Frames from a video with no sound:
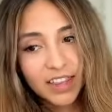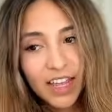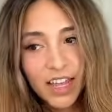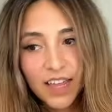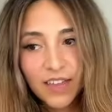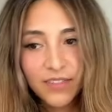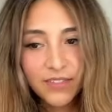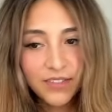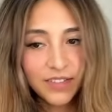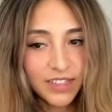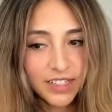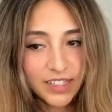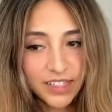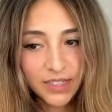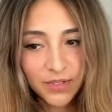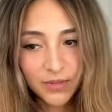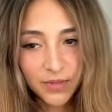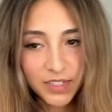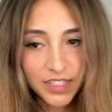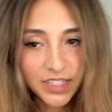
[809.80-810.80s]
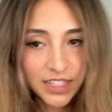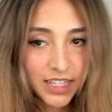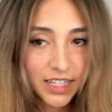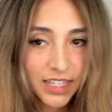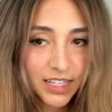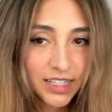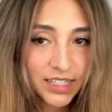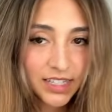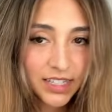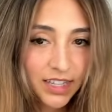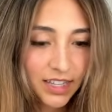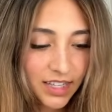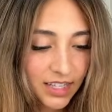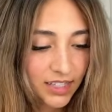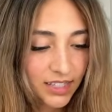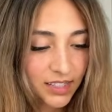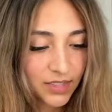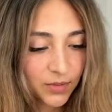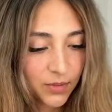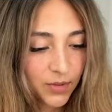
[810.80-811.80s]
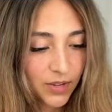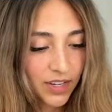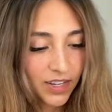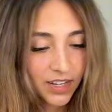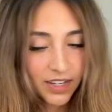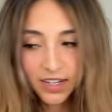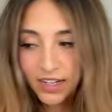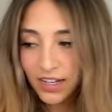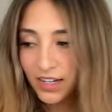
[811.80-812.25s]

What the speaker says: left, which is this one.